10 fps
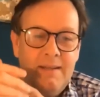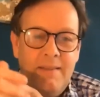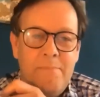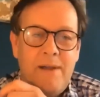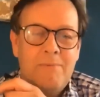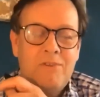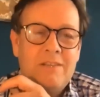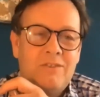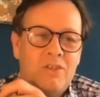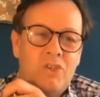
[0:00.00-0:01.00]
then perhaps let's
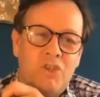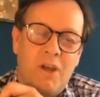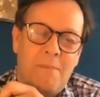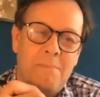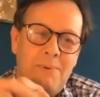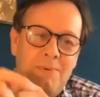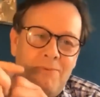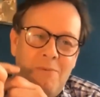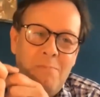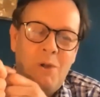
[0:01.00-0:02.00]
just jump
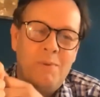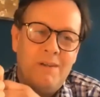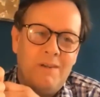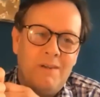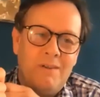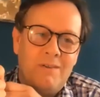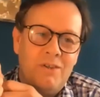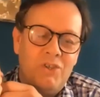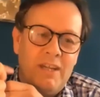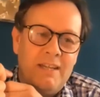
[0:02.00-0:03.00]
for a moment
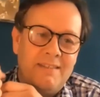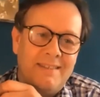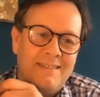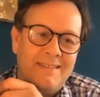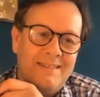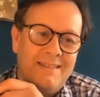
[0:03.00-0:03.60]
to Jesus.